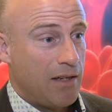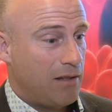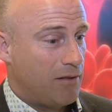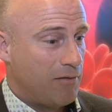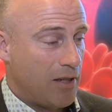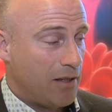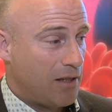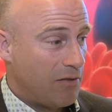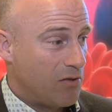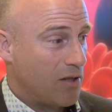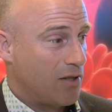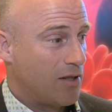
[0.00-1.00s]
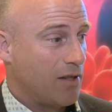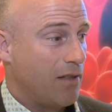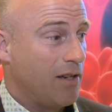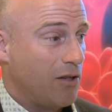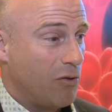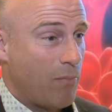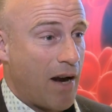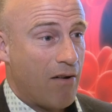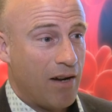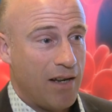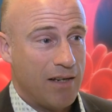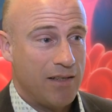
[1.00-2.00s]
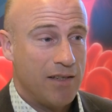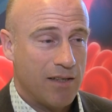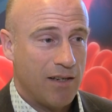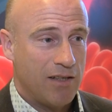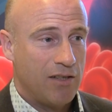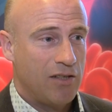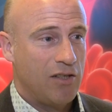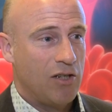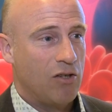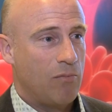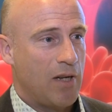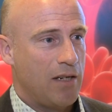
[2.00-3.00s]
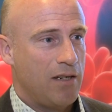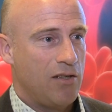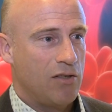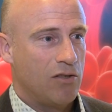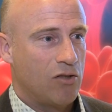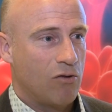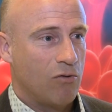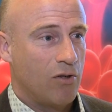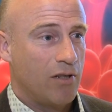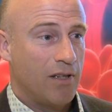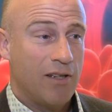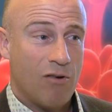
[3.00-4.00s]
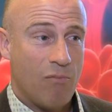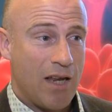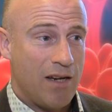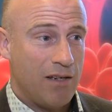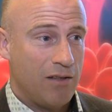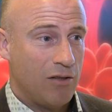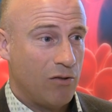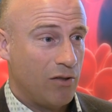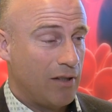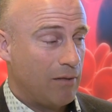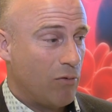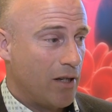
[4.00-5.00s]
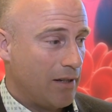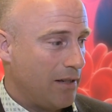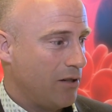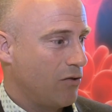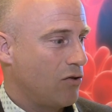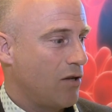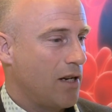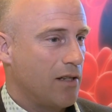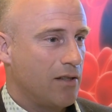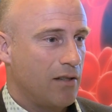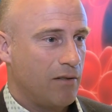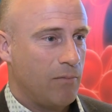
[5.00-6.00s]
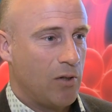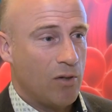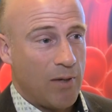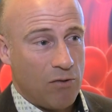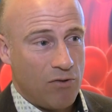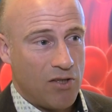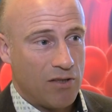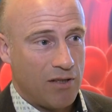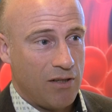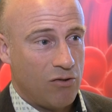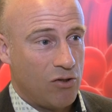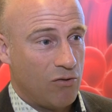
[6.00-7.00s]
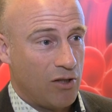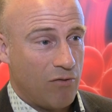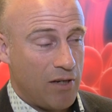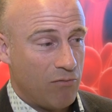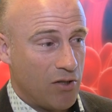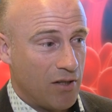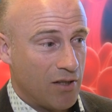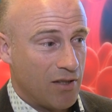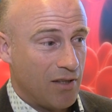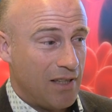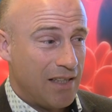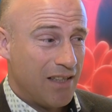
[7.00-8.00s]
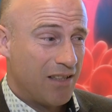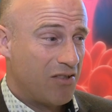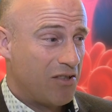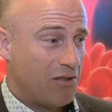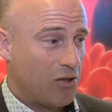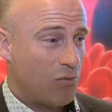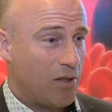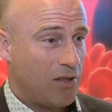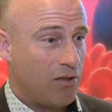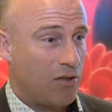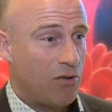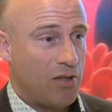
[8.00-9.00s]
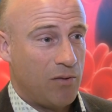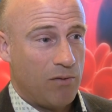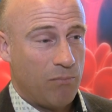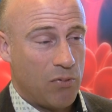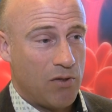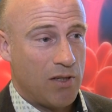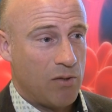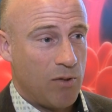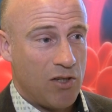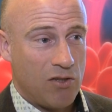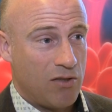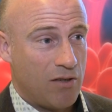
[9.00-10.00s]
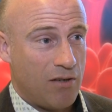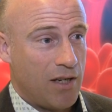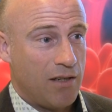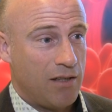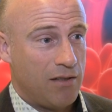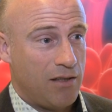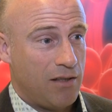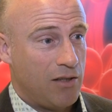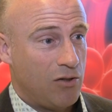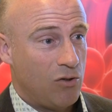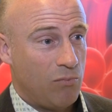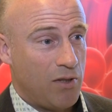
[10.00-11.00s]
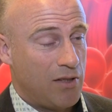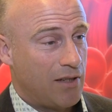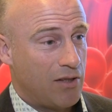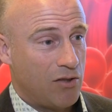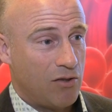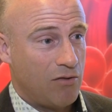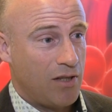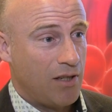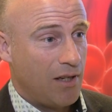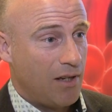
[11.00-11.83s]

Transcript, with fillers: It, it gives us, I think, unparalleled insight into the unmet needs in stroke, and there are many. You know, the, while the clinical trials that have been come out recently are showing great results, there's still 20 to 30% of patients that aren't getting TICI 2B slash 3.